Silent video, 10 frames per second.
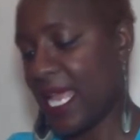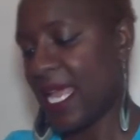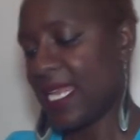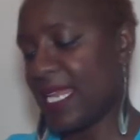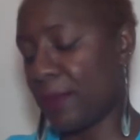
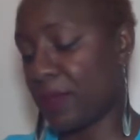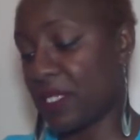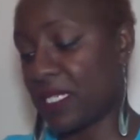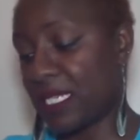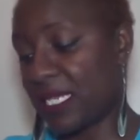Number
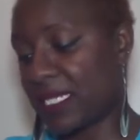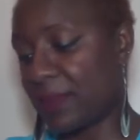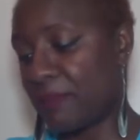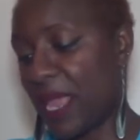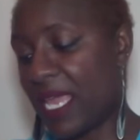six,
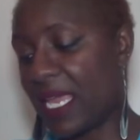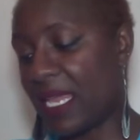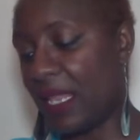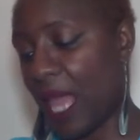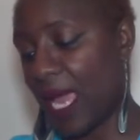
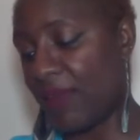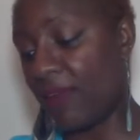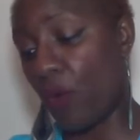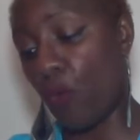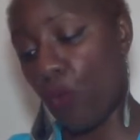Making Life
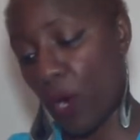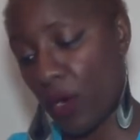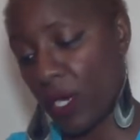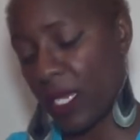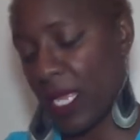
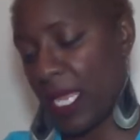Work.